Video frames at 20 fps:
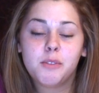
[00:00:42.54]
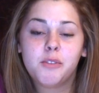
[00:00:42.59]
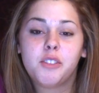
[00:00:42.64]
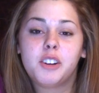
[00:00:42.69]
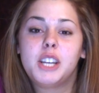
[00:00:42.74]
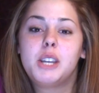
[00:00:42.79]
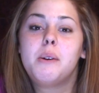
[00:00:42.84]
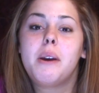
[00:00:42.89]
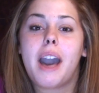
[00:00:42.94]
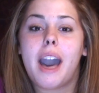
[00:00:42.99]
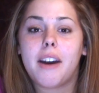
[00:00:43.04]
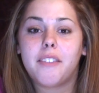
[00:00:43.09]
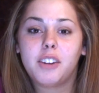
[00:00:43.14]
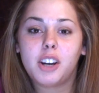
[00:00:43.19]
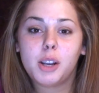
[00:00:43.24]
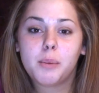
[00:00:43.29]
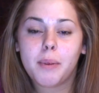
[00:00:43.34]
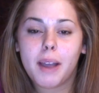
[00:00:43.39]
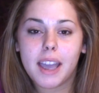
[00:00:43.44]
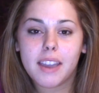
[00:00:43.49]
Before you
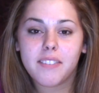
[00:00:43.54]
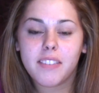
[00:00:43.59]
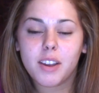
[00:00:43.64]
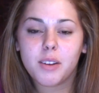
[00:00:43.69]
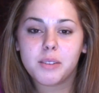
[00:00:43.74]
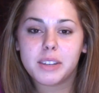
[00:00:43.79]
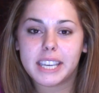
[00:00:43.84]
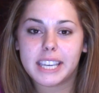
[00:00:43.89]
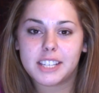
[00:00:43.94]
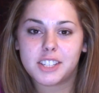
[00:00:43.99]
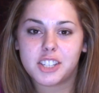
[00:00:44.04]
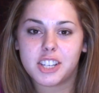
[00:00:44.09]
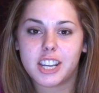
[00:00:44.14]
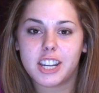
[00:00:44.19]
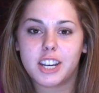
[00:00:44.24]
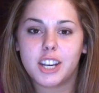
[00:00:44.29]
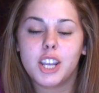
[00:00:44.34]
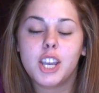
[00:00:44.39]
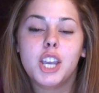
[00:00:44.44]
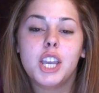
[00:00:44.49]
ever apply
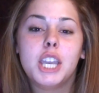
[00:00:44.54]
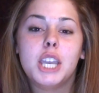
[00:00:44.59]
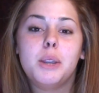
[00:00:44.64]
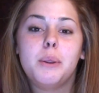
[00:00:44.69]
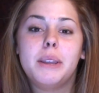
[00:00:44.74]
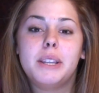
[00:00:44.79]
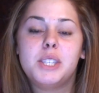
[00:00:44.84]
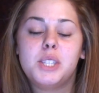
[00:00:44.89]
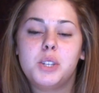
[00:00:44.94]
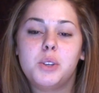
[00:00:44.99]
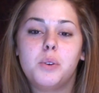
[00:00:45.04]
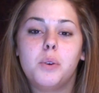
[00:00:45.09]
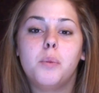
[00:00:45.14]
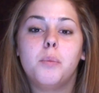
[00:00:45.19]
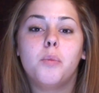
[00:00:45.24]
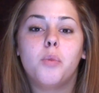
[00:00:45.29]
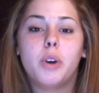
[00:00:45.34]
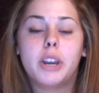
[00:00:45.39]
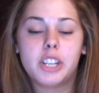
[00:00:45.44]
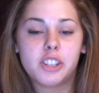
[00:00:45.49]
foundation, you need to
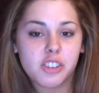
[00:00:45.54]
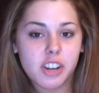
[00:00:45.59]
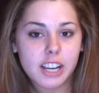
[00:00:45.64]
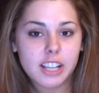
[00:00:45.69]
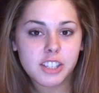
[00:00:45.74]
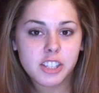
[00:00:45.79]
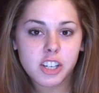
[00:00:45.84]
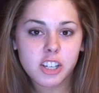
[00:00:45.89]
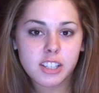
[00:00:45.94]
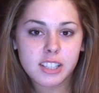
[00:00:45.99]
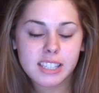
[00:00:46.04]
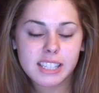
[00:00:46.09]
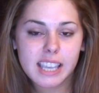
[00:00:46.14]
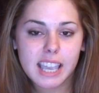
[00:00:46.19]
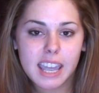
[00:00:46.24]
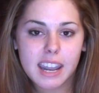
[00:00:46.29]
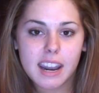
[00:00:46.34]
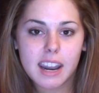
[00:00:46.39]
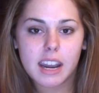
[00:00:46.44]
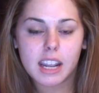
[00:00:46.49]
moisturize your
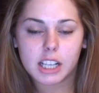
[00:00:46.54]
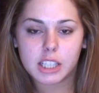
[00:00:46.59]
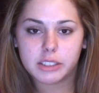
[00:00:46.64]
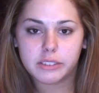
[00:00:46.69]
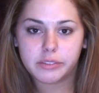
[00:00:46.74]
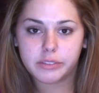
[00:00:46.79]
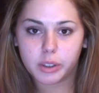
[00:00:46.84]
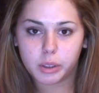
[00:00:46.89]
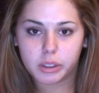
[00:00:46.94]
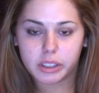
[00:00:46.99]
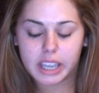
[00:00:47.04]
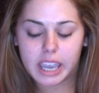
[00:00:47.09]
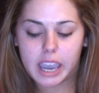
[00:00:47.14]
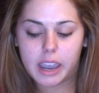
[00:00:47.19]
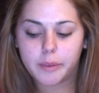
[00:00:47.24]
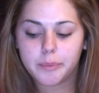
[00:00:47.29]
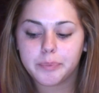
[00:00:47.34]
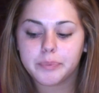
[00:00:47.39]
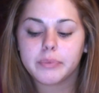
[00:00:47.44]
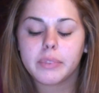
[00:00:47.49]
skin and
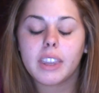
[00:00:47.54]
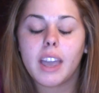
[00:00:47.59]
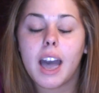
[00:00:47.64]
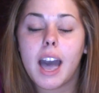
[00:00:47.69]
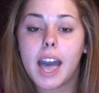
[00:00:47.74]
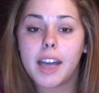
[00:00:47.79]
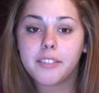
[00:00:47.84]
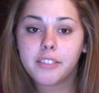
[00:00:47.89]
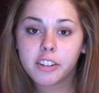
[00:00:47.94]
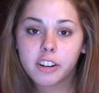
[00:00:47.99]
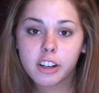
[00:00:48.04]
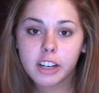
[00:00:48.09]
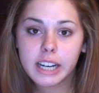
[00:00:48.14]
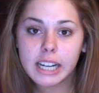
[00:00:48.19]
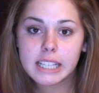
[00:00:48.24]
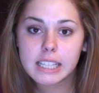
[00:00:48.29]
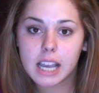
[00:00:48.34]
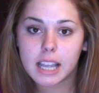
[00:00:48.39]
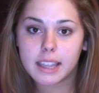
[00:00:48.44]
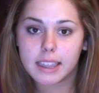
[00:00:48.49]
exfoliate. I've
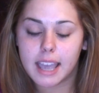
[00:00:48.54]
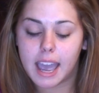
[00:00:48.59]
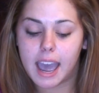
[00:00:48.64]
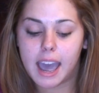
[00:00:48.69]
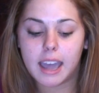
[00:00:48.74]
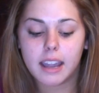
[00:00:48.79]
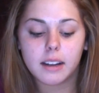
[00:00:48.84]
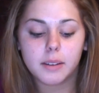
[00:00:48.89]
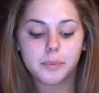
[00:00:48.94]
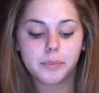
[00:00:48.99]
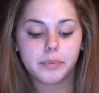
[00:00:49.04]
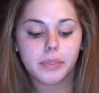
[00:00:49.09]
already done that.